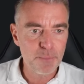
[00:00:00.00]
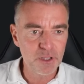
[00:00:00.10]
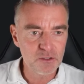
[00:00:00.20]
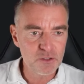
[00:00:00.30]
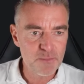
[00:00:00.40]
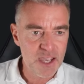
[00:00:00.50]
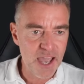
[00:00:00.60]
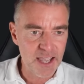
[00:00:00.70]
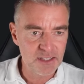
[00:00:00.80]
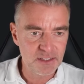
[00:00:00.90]
build me
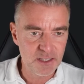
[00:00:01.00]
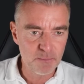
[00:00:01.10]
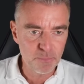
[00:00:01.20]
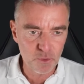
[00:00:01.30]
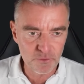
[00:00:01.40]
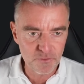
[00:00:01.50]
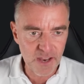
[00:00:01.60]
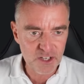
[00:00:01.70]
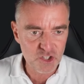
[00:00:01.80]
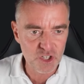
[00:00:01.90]
a simple
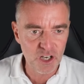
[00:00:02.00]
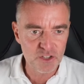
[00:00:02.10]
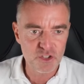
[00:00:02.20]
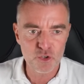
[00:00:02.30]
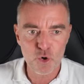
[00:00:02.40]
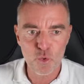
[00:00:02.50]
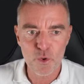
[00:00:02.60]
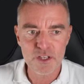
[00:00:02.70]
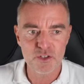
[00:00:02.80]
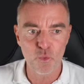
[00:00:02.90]
flashcards and quiz